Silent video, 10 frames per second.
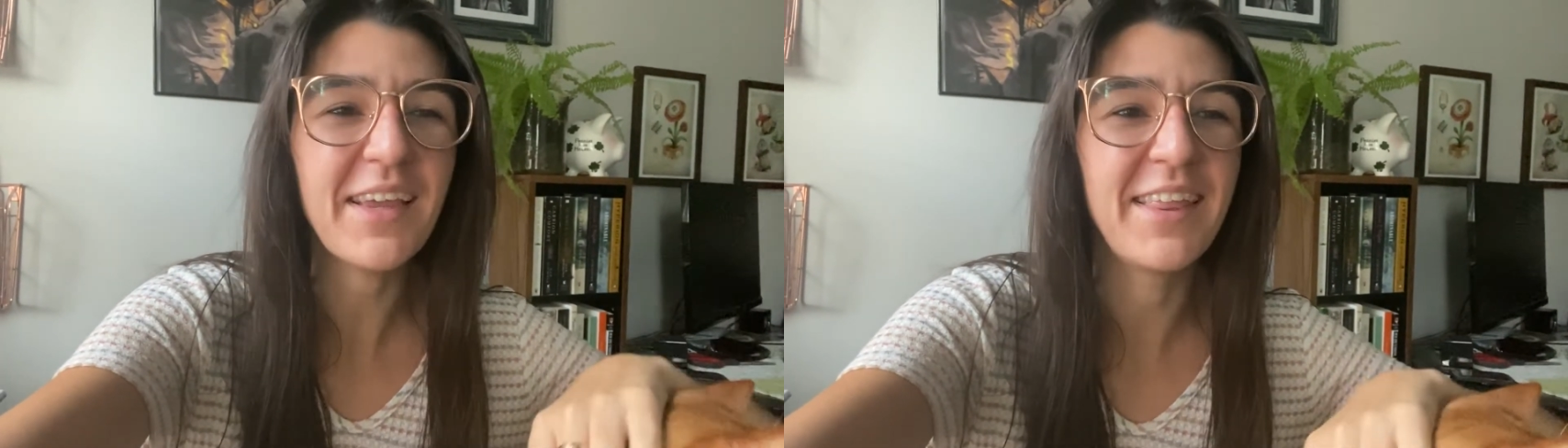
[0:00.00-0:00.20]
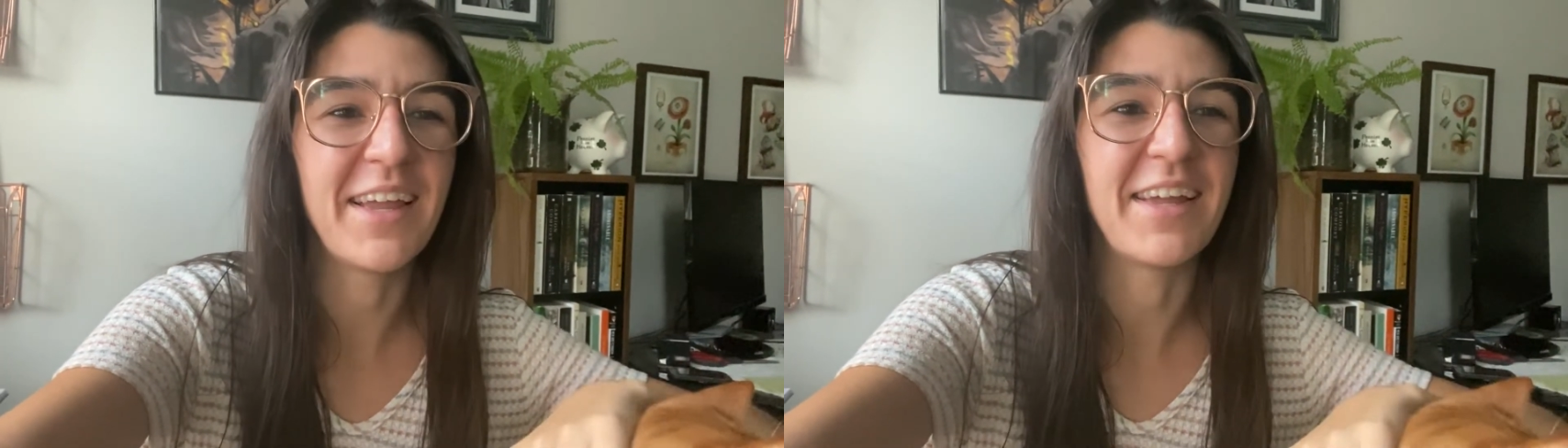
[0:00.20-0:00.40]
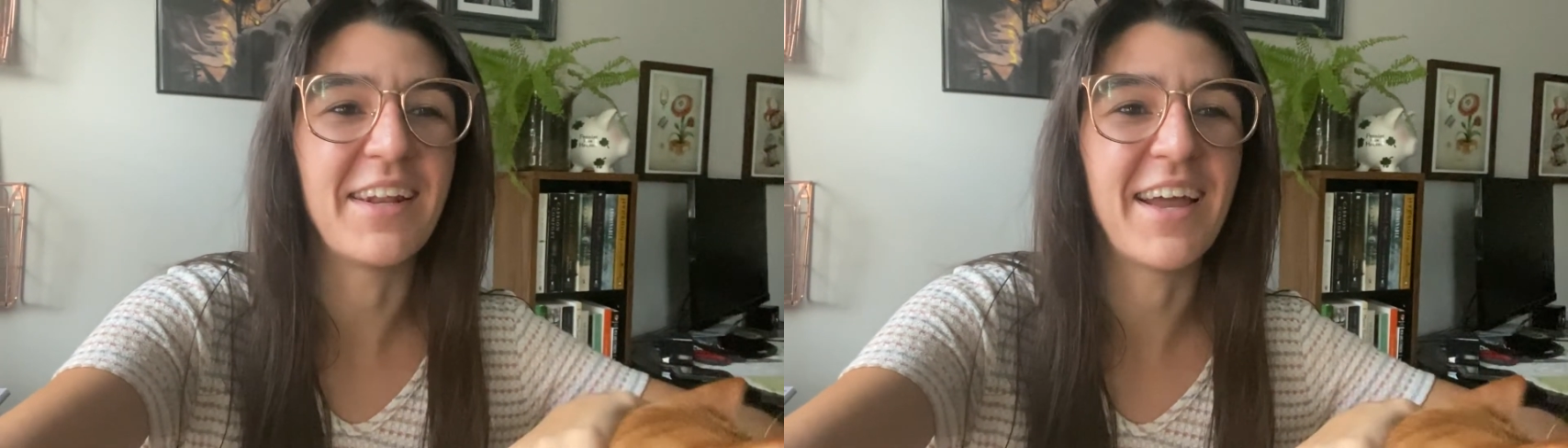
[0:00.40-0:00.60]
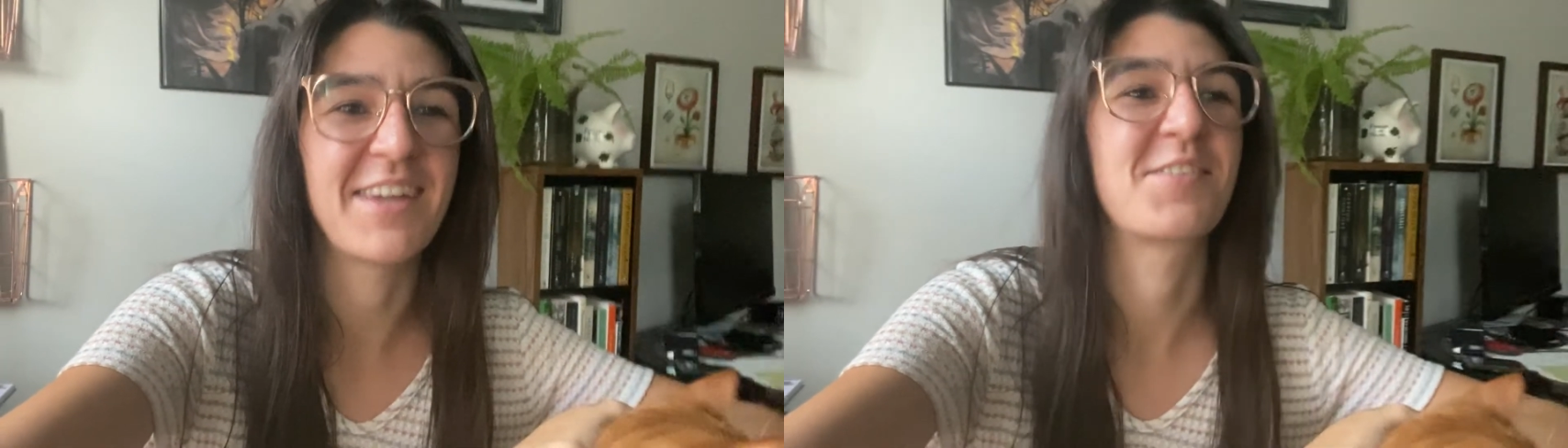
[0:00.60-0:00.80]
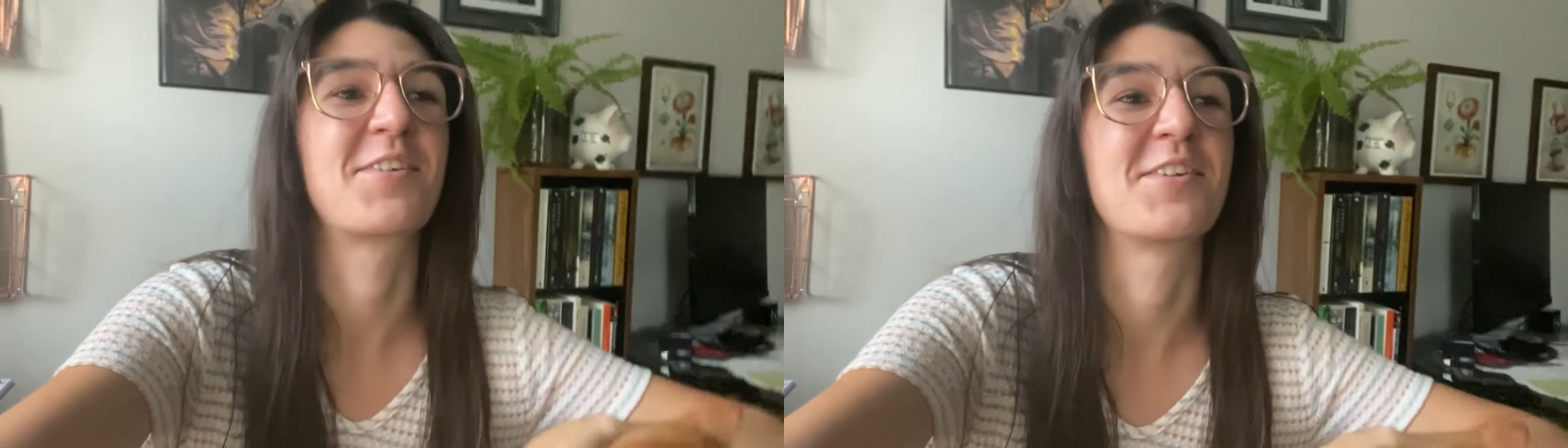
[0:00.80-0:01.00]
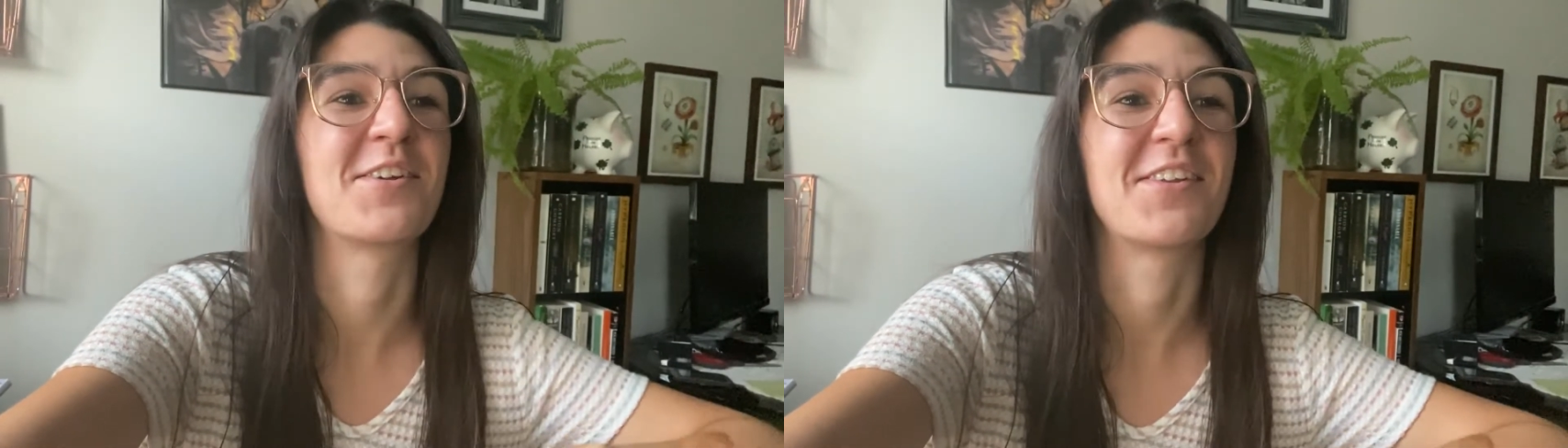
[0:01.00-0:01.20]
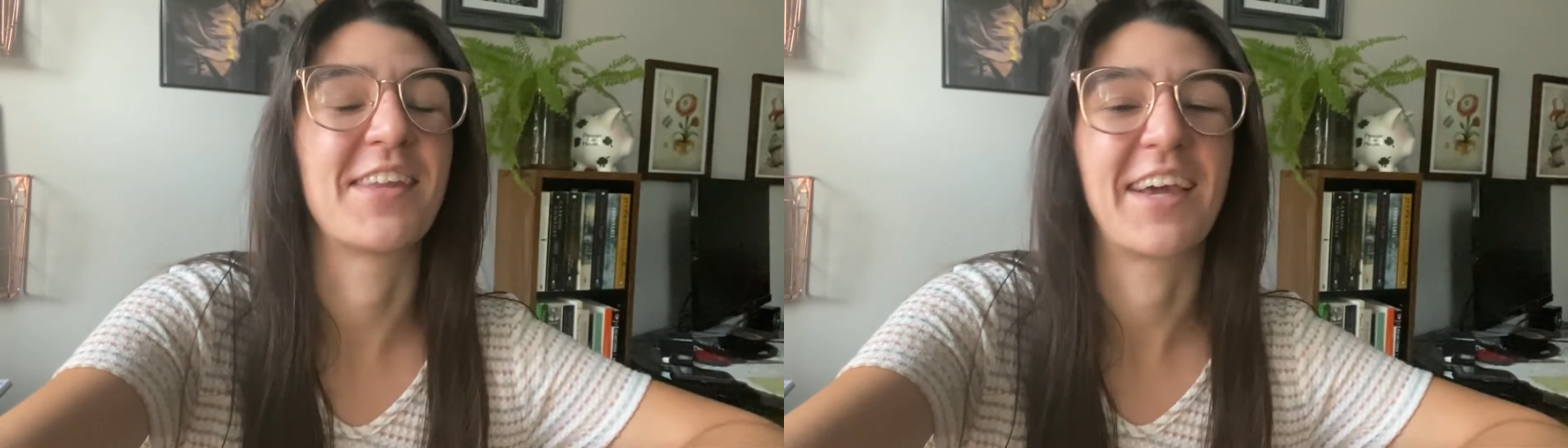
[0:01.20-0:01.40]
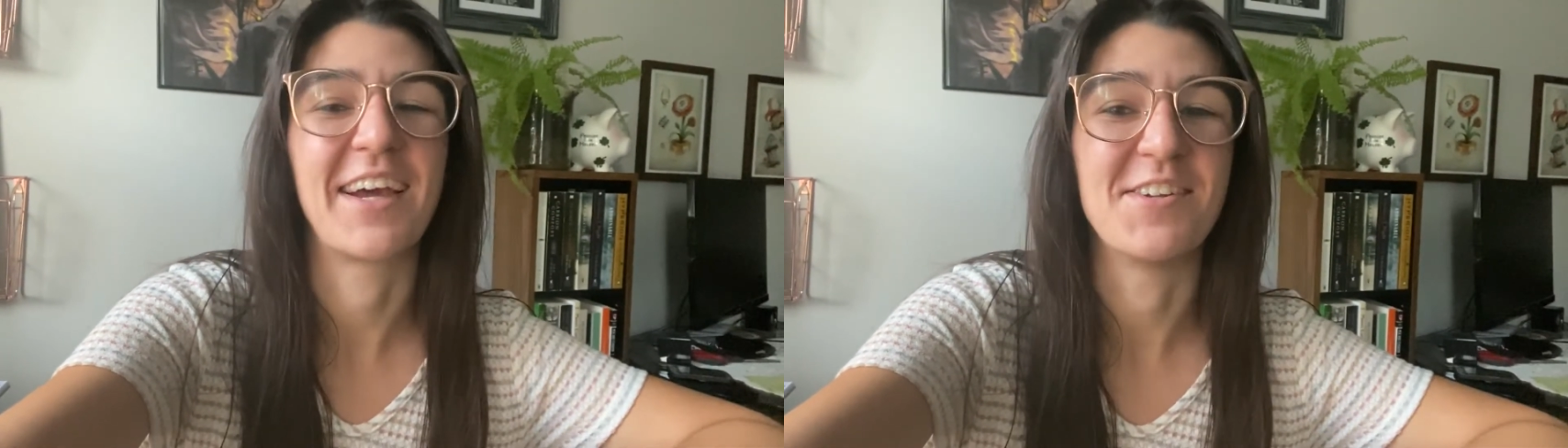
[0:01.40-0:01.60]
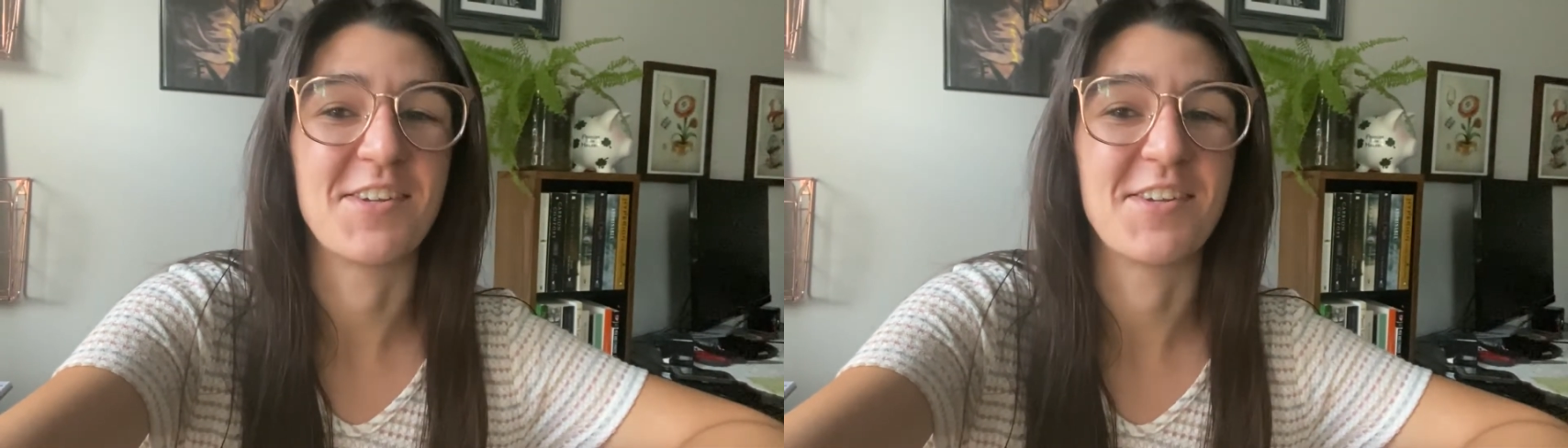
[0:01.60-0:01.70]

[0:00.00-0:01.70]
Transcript: And then as a result, like I